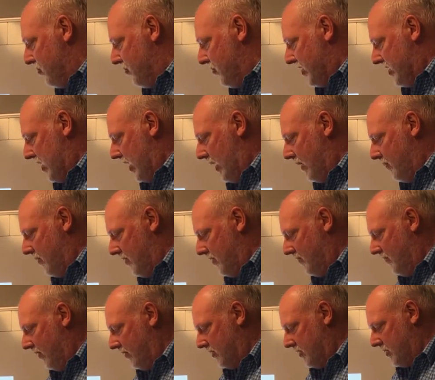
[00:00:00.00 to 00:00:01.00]
the zone where the
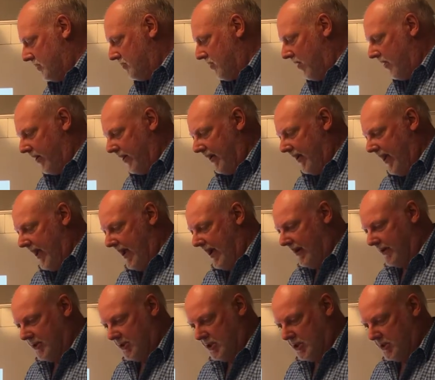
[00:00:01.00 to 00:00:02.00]
fault is broken
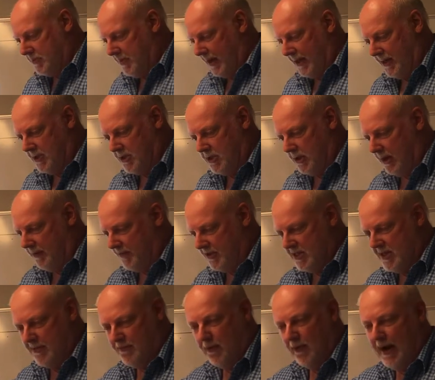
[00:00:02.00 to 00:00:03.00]
out is spaced over
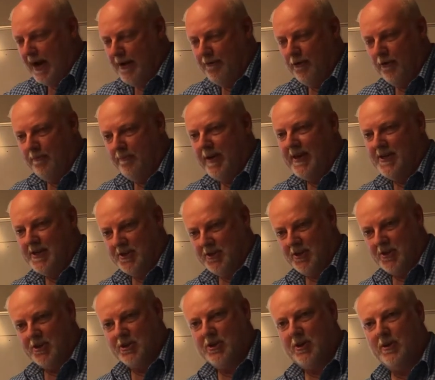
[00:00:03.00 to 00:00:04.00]
several hundred metres,
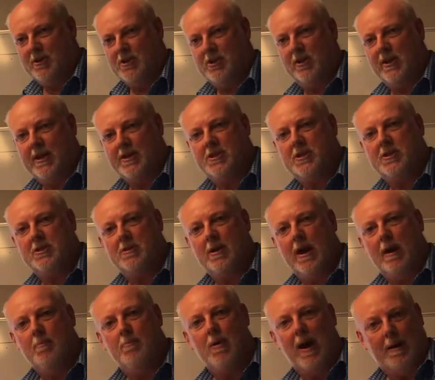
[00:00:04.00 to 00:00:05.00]
and so it's less
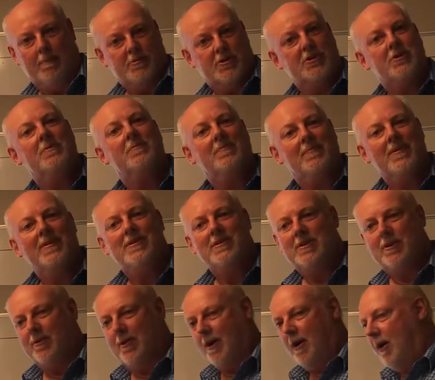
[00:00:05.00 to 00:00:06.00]
abrupt
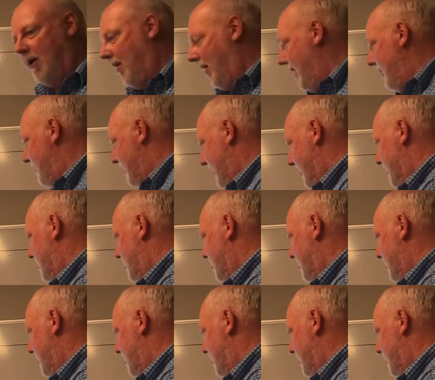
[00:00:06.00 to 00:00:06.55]
to the eye, but